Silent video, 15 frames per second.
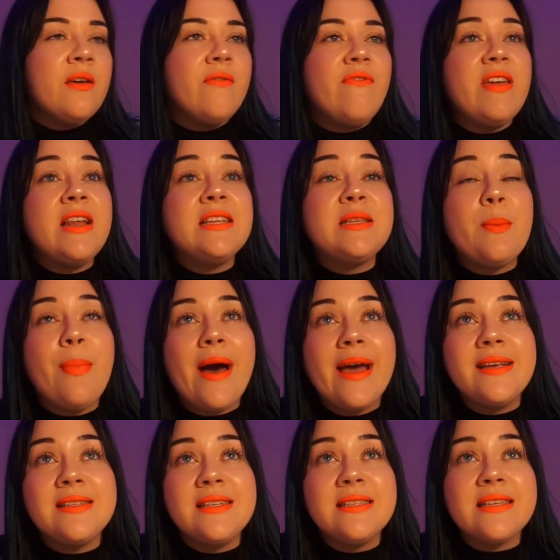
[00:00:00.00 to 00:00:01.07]
Venus and
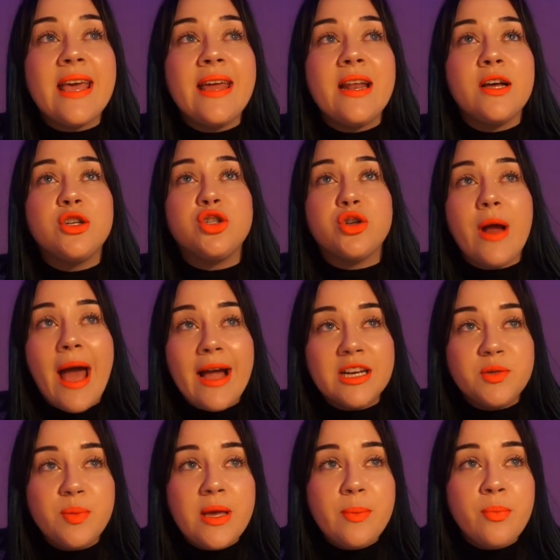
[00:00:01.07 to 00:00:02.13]
Pisces can
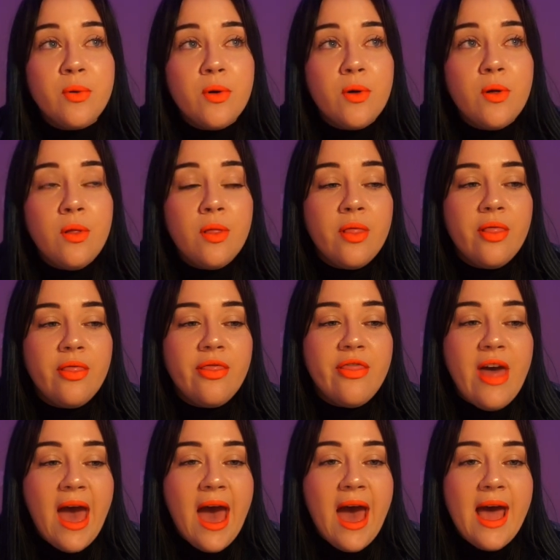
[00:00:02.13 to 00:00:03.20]
attract people
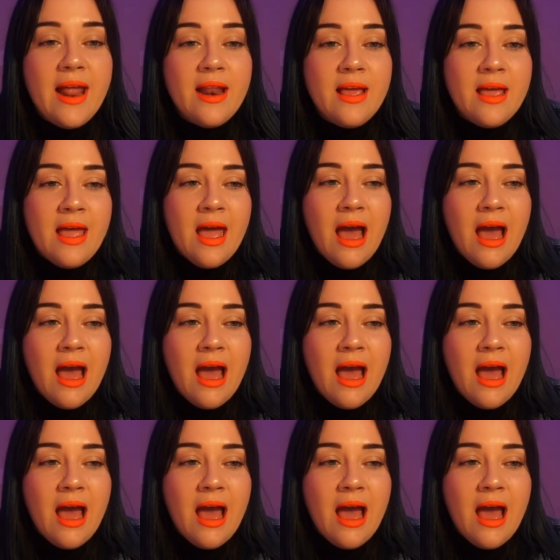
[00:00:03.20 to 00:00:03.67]
that